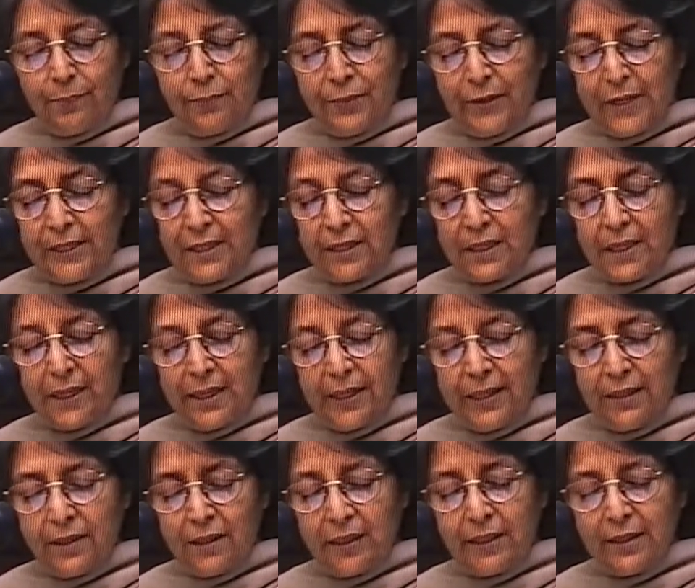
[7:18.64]

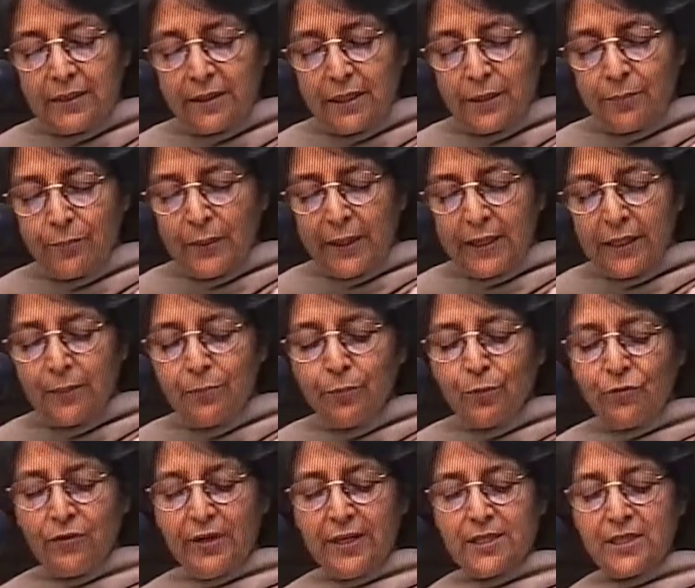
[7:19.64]

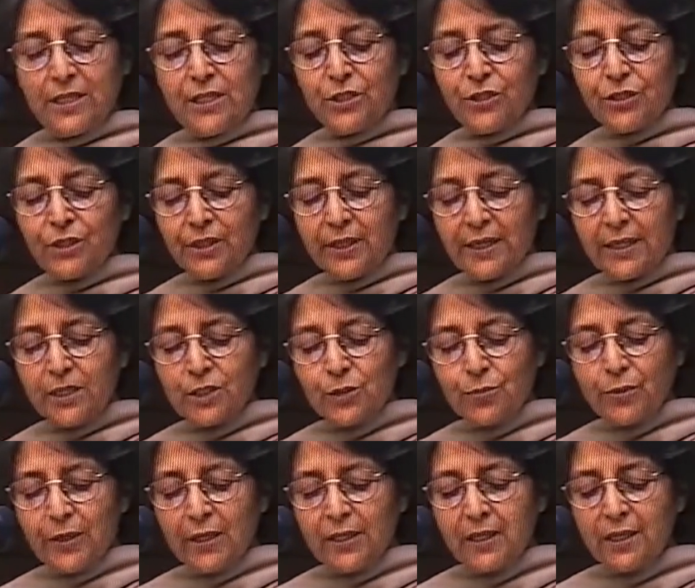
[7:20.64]
improvisation that
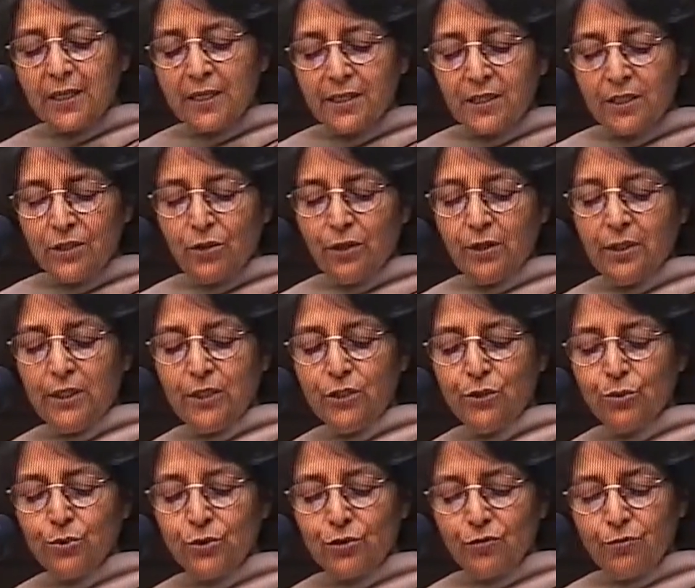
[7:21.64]
is predicated on
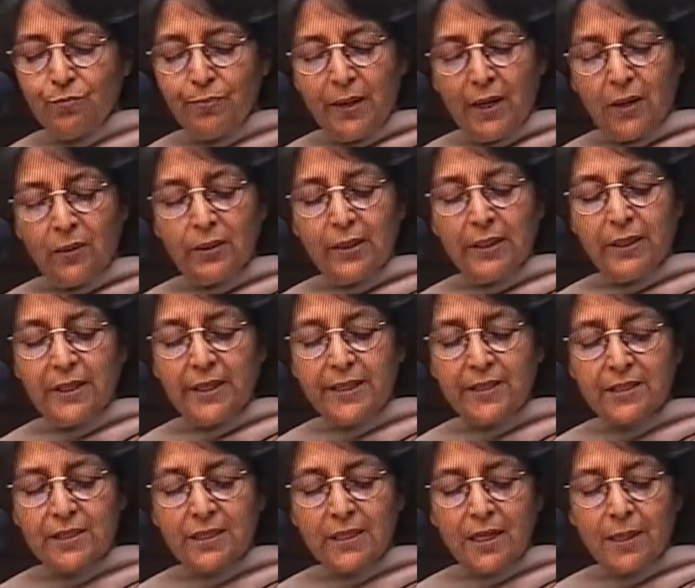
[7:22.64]
issues of power
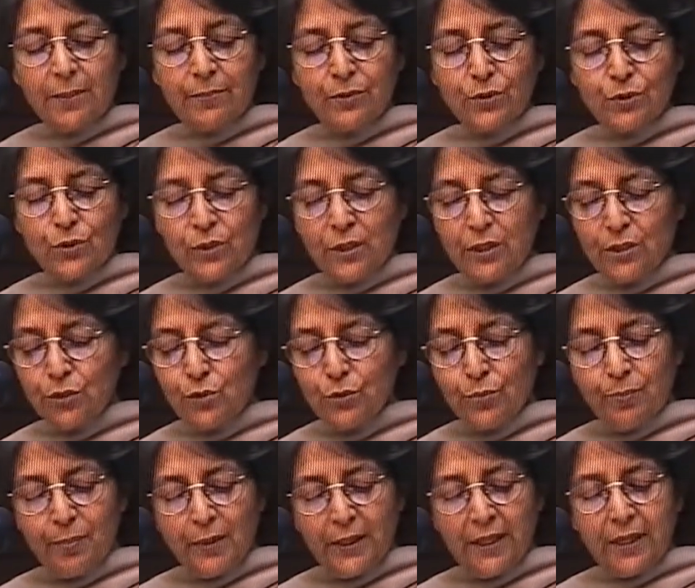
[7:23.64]
as it comes into
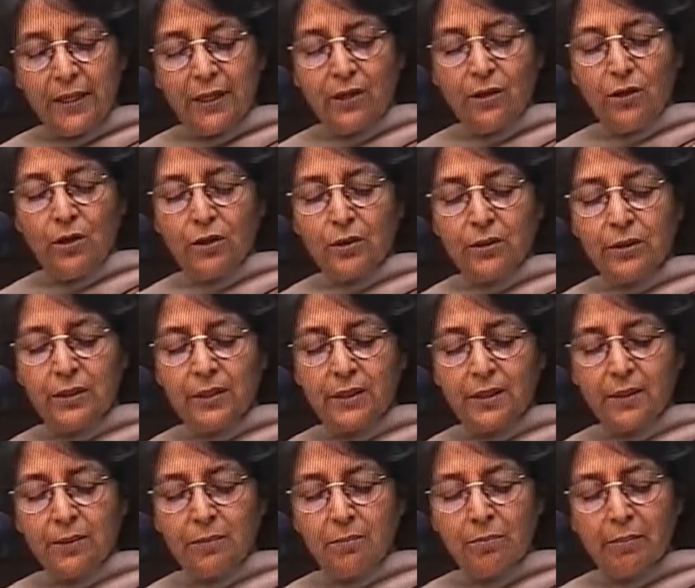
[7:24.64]
play along
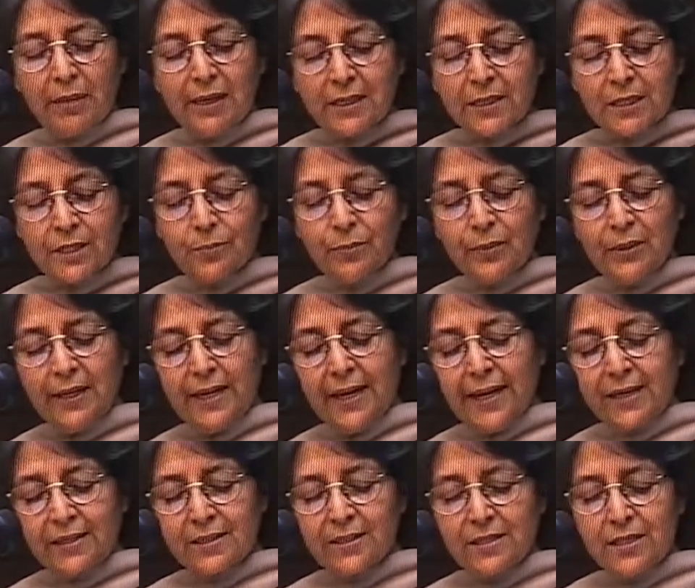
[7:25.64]
the multiple
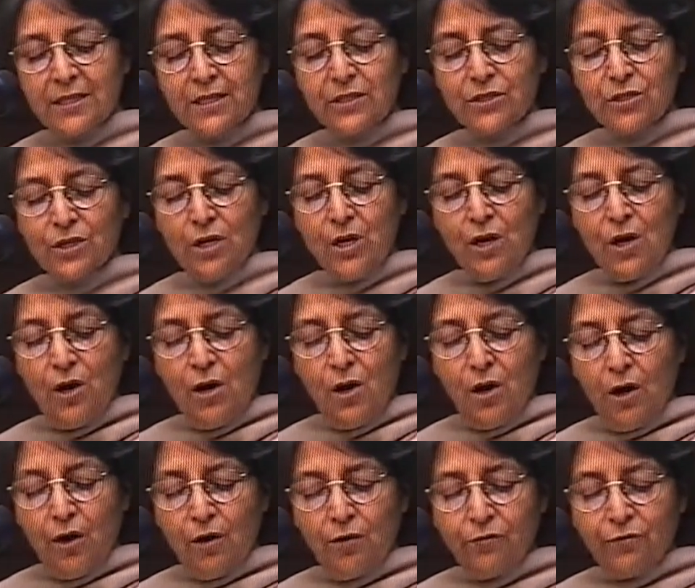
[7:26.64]
axes
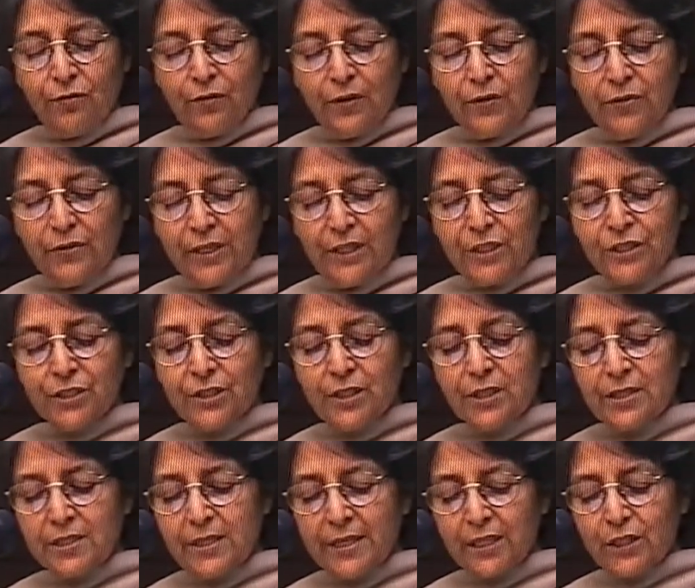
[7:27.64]
of
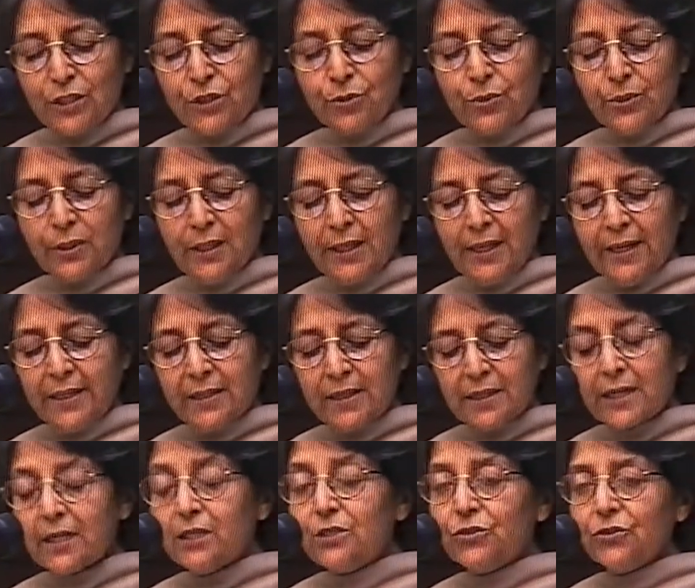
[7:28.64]
racial, sexual
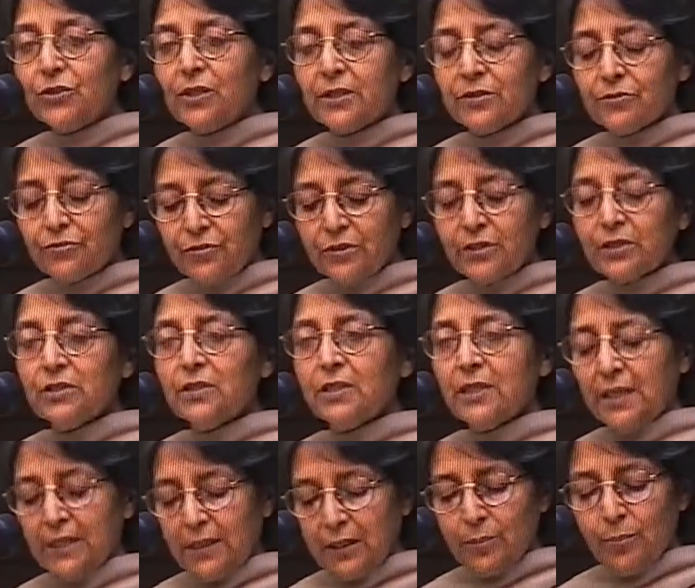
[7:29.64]
and cultural difference
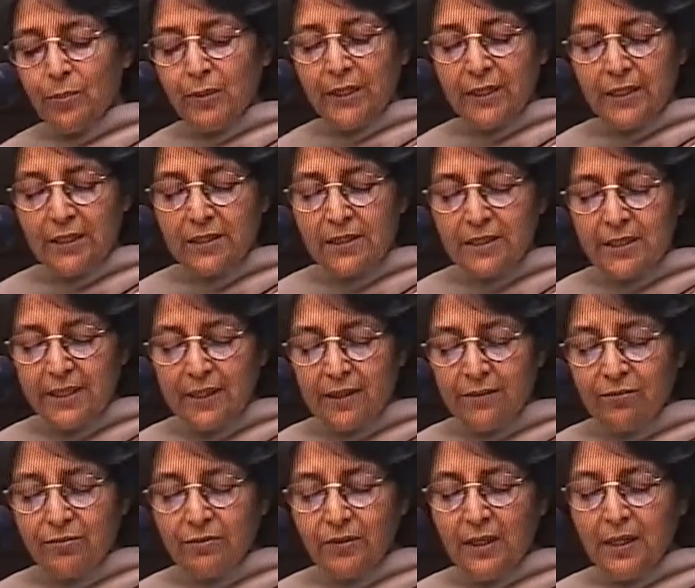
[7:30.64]
in the play
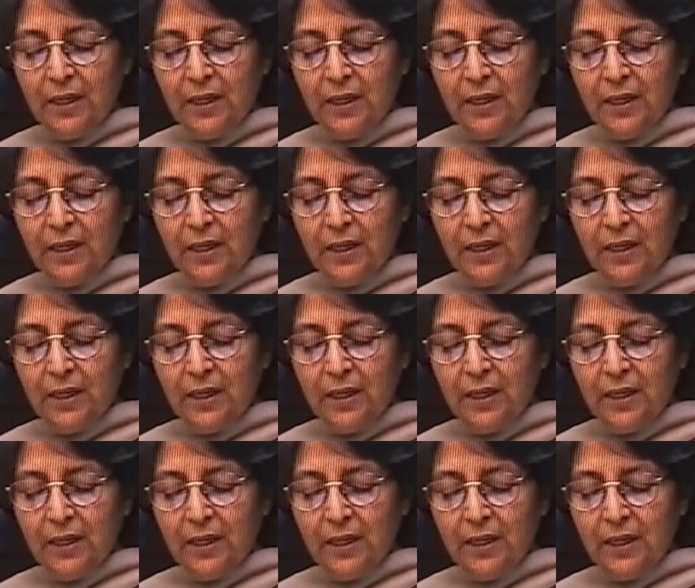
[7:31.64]
itself.